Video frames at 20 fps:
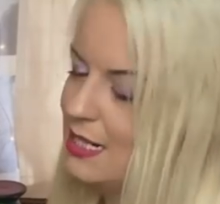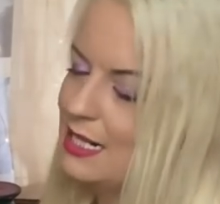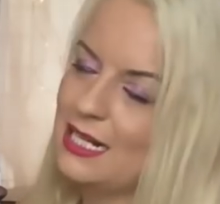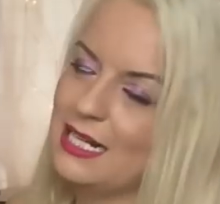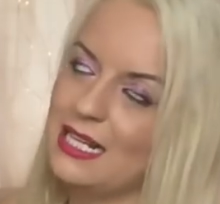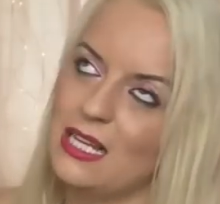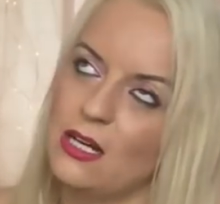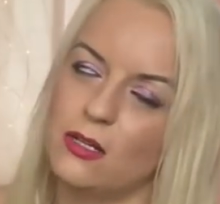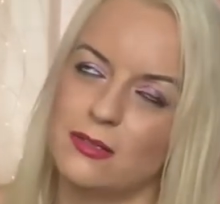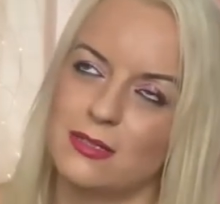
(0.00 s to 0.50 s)

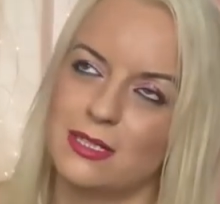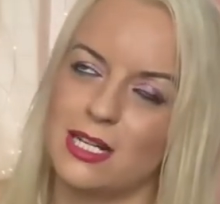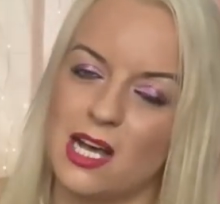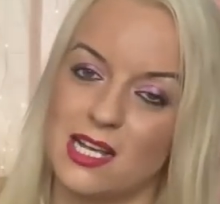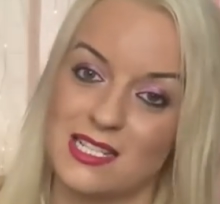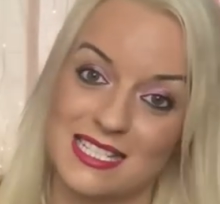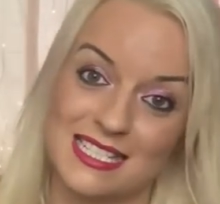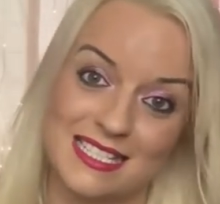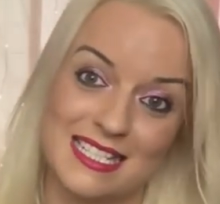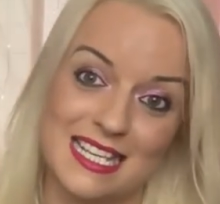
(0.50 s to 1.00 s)
little
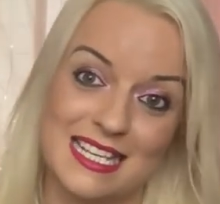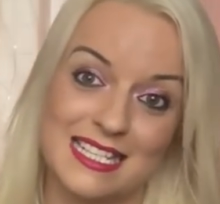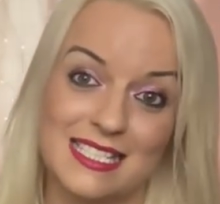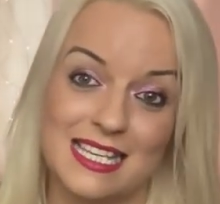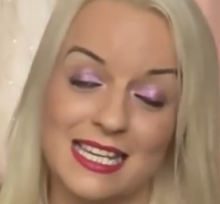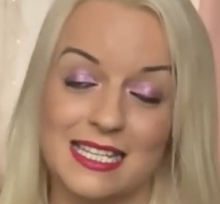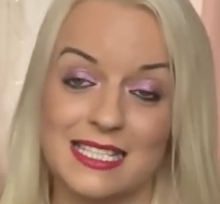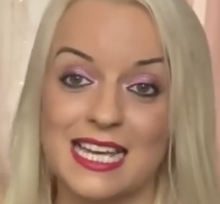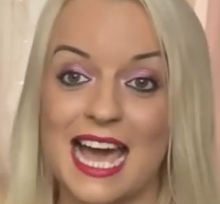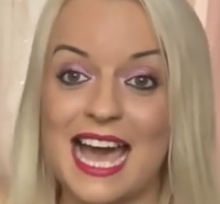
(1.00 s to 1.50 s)

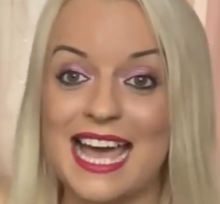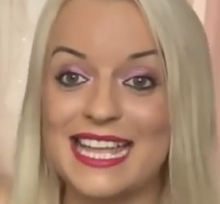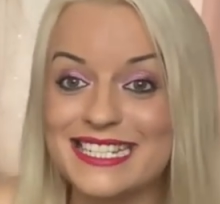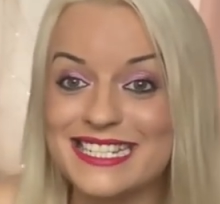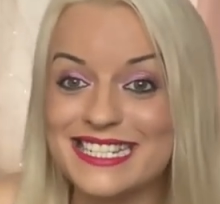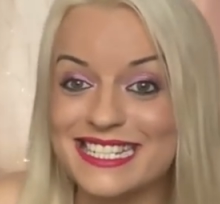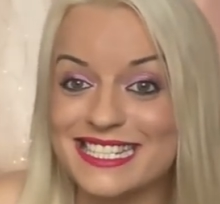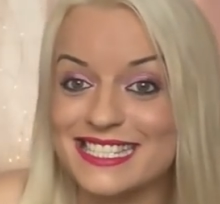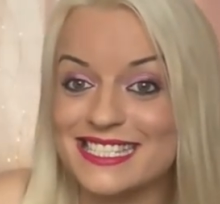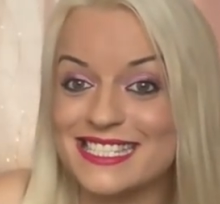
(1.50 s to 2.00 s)
narcissistic
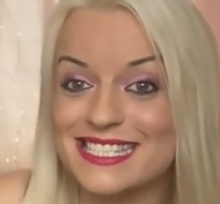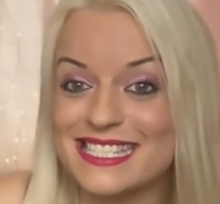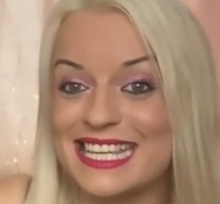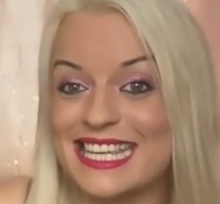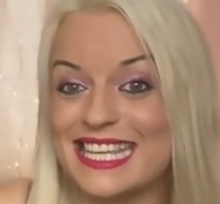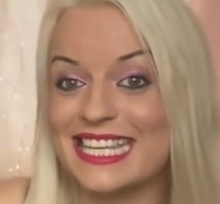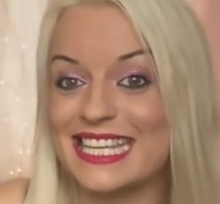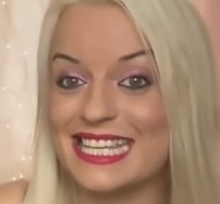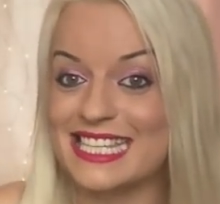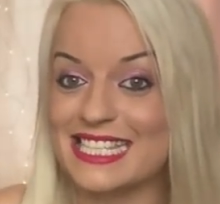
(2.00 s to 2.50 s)

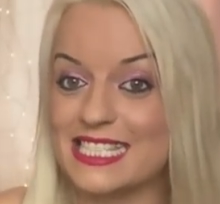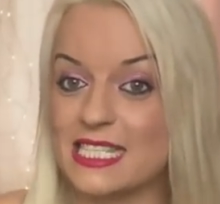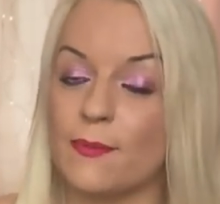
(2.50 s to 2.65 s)
tendencies.